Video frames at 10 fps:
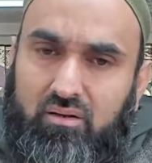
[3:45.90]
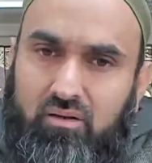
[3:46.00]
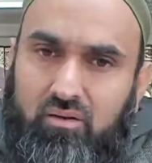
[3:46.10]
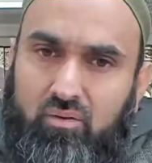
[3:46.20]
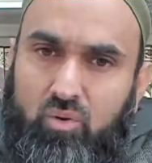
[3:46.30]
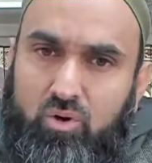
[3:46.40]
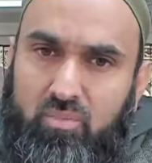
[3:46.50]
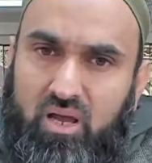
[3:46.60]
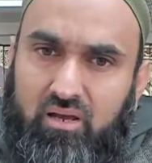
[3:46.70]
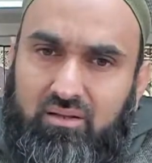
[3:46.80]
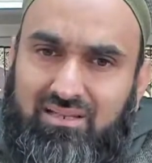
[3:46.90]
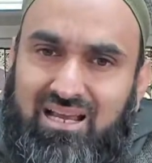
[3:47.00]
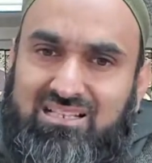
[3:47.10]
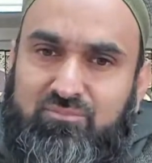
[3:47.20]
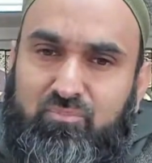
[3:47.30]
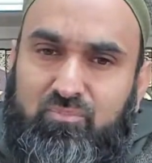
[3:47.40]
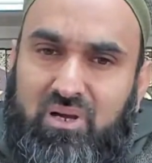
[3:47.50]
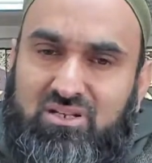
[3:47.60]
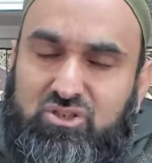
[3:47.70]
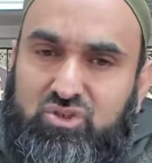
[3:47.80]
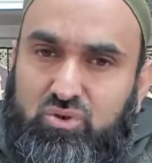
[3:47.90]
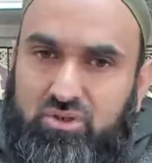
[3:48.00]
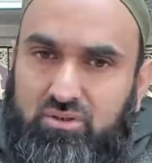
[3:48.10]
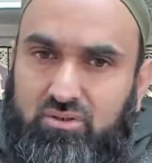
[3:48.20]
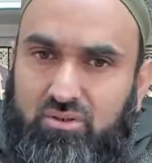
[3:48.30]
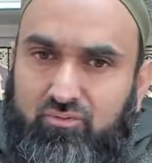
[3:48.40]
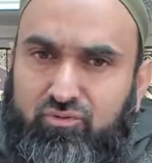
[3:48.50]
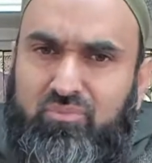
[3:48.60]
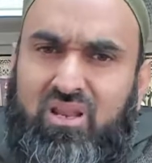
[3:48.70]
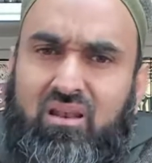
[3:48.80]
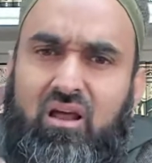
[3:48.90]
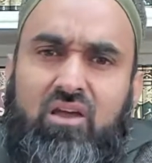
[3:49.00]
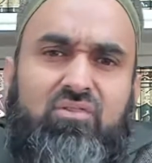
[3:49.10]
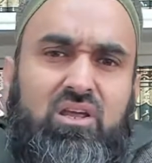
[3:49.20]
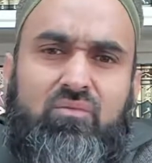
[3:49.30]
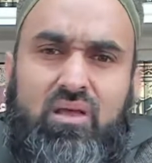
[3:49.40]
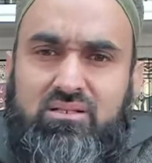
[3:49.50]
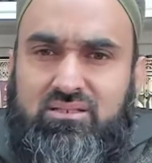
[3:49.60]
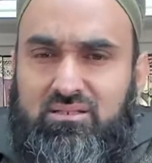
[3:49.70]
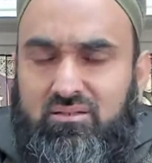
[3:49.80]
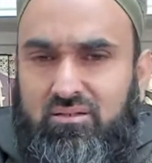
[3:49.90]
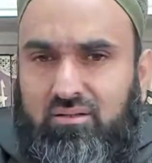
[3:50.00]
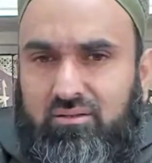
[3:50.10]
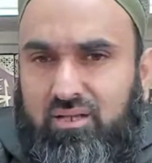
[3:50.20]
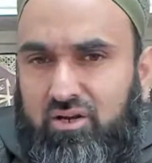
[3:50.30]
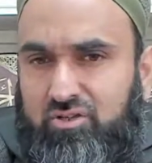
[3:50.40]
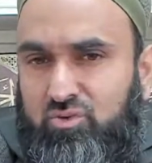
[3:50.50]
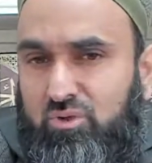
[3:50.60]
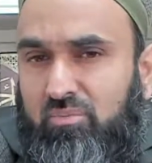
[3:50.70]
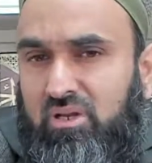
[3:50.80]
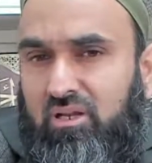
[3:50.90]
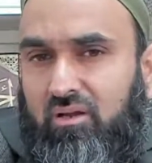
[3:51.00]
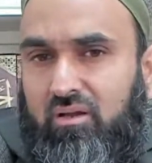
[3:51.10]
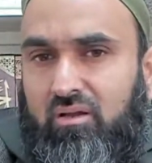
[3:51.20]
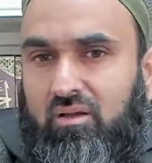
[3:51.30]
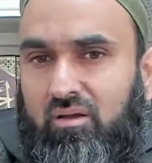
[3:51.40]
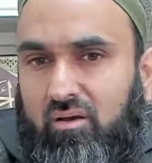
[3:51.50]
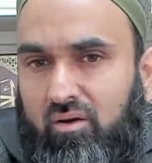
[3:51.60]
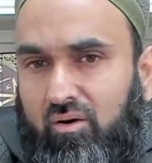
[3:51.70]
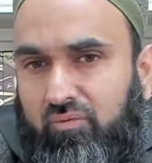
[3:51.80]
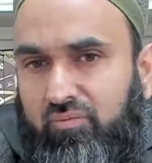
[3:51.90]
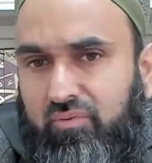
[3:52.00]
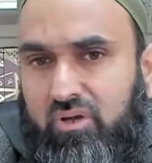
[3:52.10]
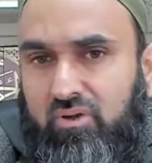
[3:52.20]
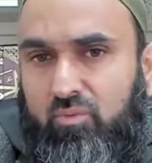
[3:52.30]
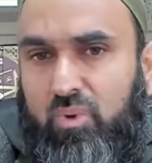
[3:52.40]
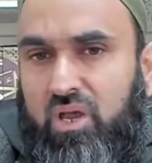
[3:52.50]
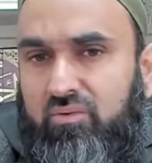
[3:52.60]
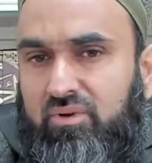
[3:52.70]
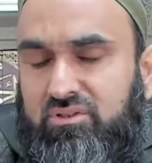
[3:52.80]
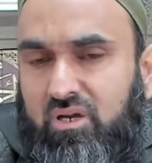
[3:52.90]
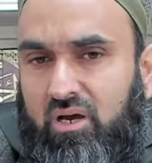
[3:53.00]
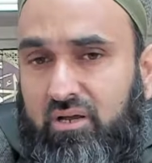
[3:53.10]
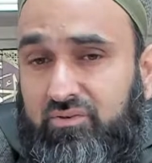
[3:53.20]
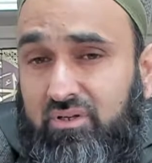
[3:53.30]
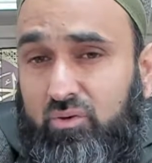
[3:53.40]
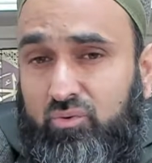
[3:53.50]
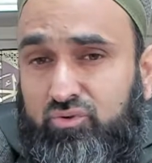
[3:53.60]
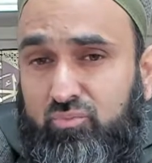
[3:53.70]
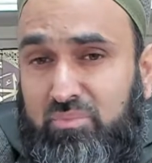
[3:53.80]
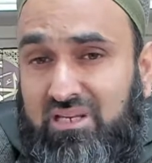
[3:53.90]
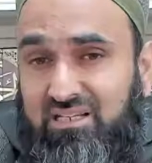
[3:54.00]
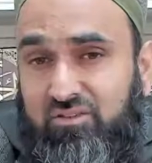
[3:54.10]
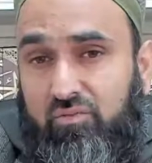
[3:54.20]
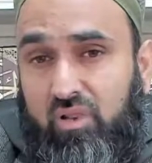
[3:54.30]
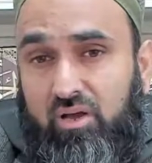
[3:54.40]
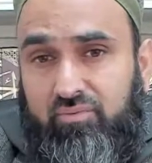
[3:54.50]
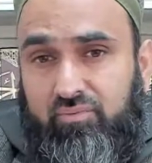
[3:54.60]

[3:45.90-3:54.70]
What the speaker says: ulama, they understood from the life events. They understood the meaning of various ayahs and also meanings of life.